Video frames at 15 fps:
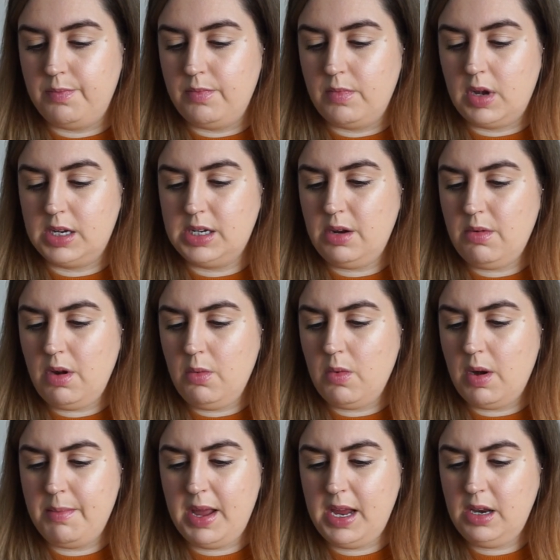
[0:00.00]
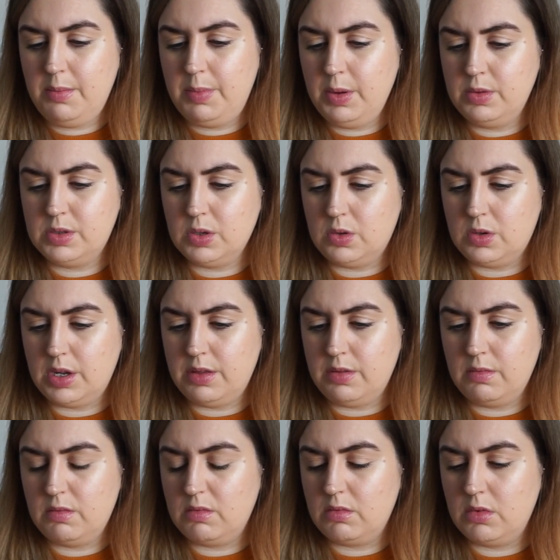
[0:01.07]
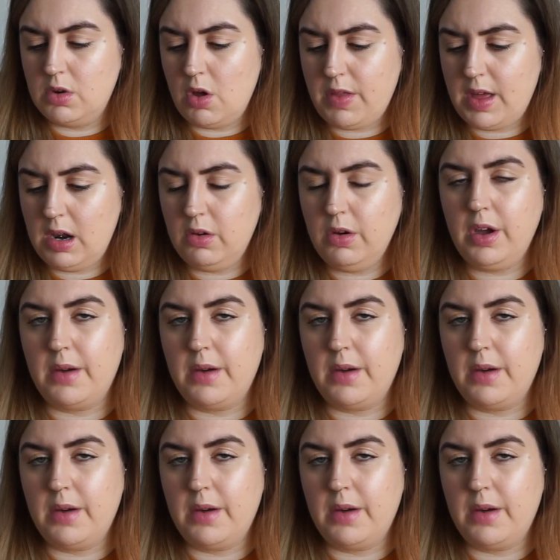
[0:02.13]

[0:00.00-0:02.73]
I don't know, I made a Boots order not that long ago,